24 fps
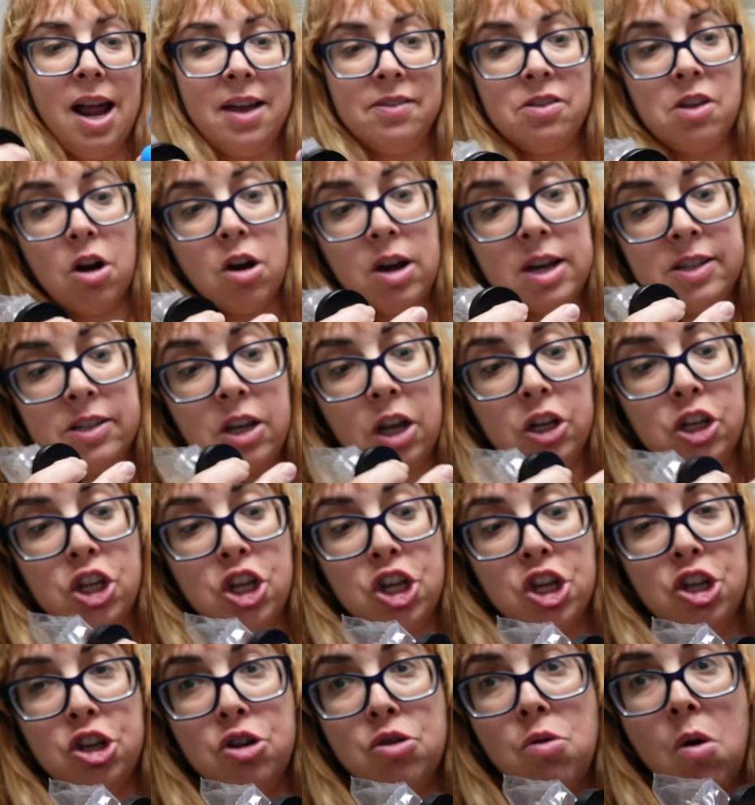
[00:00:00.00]
and there is a
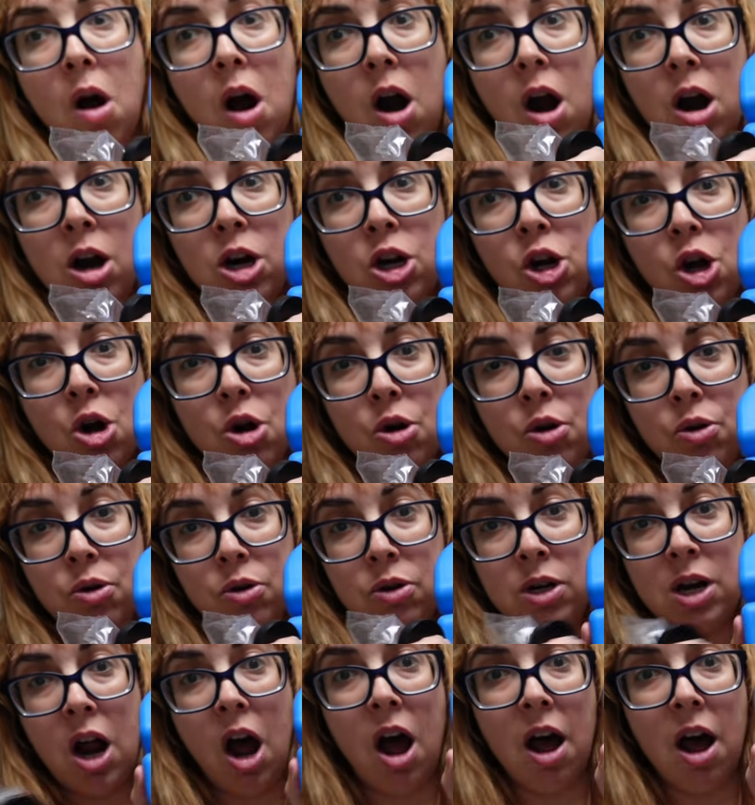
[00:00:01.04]
QR code